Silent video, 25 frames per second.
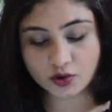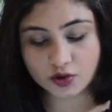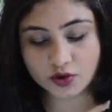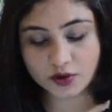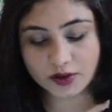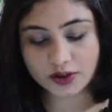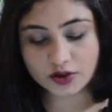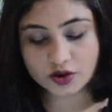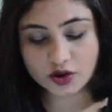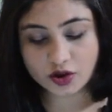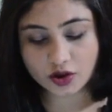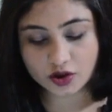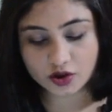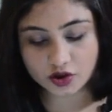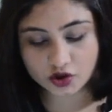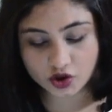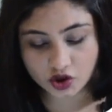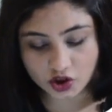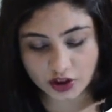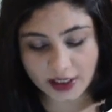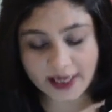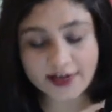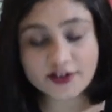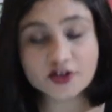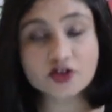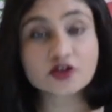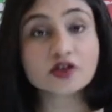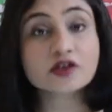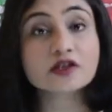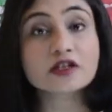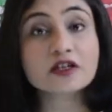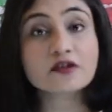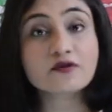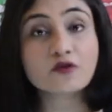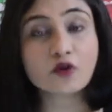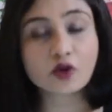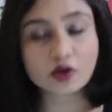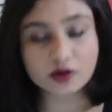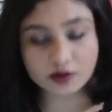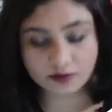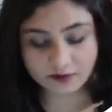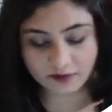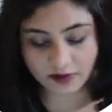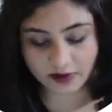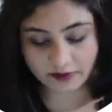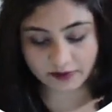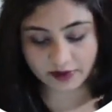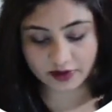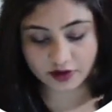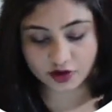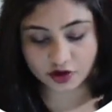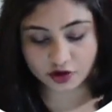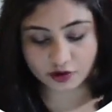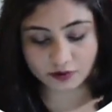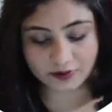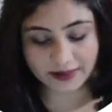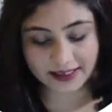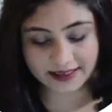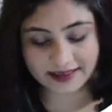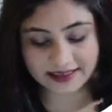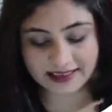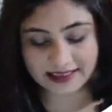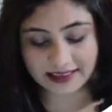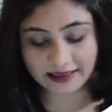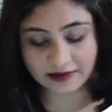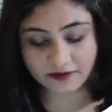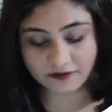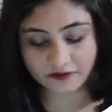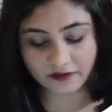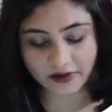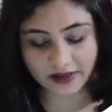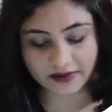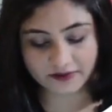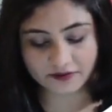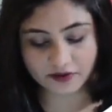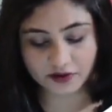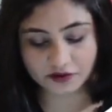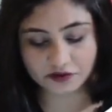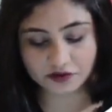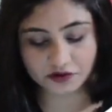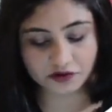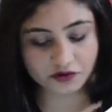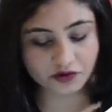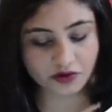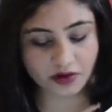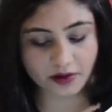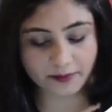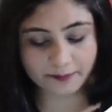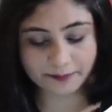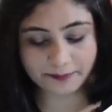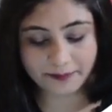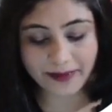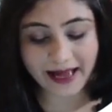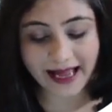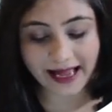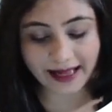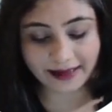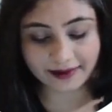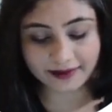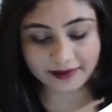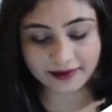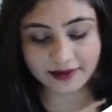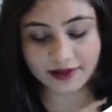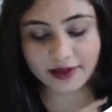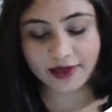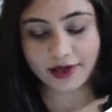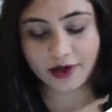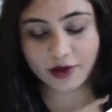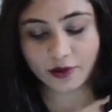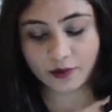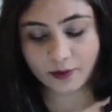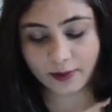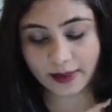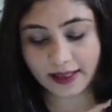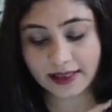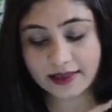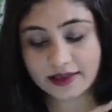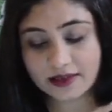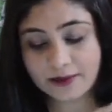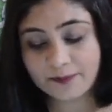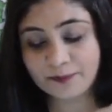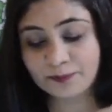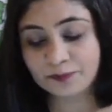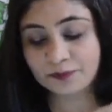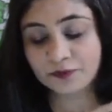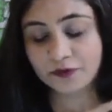you can change the default variant to, let's say, the 500 gram pack, right?